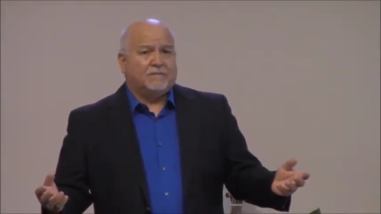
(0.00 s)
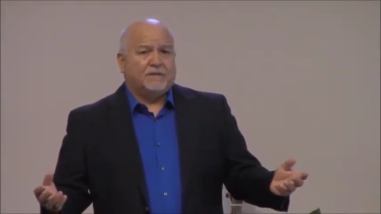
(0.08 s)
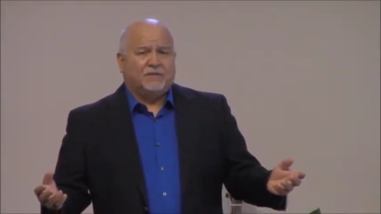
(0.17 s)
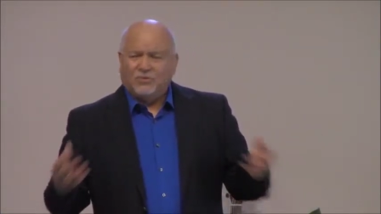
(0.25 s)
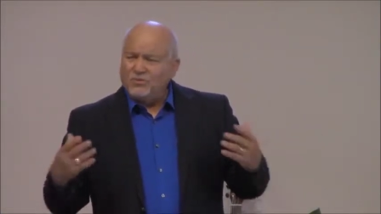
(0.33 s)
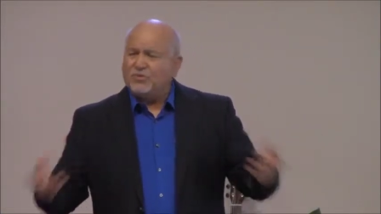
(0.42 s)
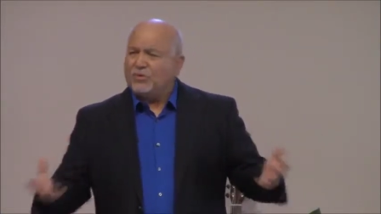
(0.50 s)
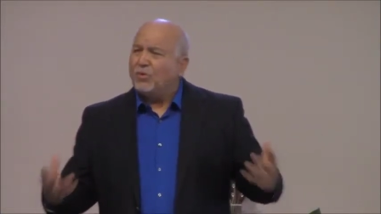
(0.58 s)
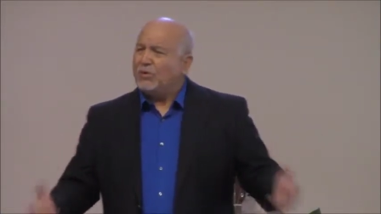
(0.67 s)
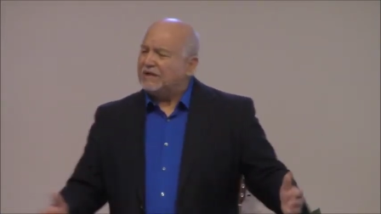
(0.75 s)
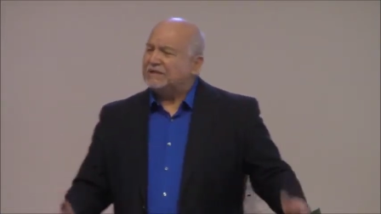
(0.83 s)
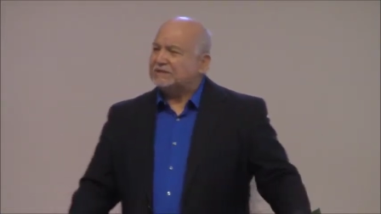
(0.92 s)
You know
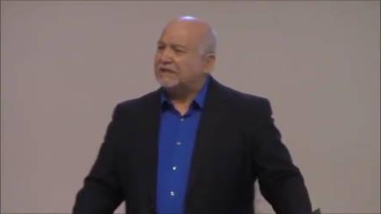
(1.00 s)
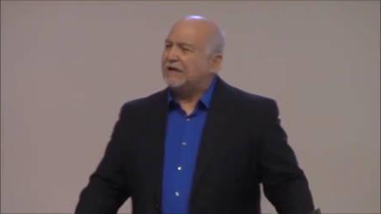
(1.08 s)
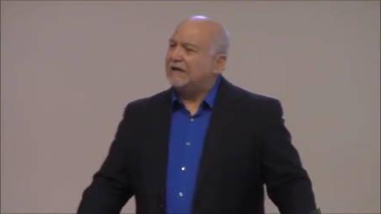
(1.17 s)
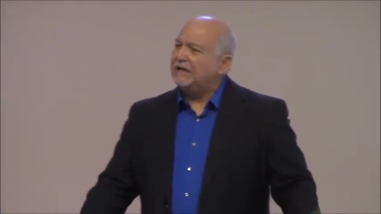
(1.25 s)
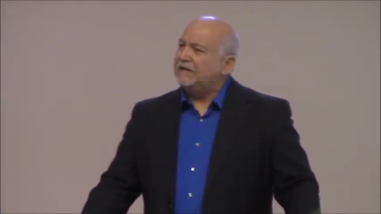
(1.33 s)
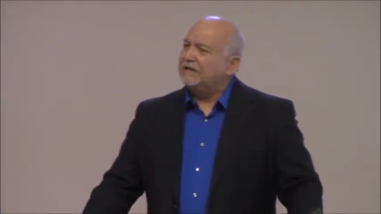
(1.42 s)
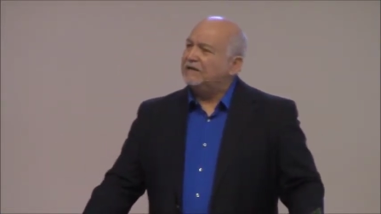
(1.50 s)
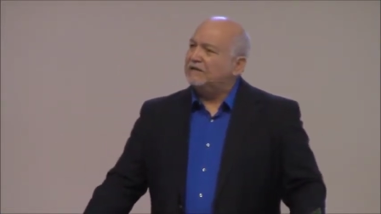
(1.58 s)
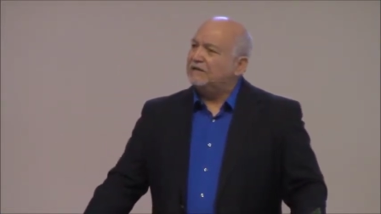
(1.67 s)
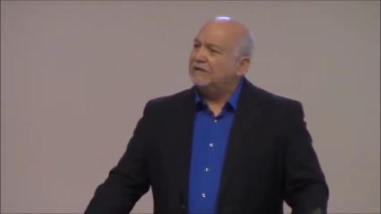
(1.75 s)
what it's like.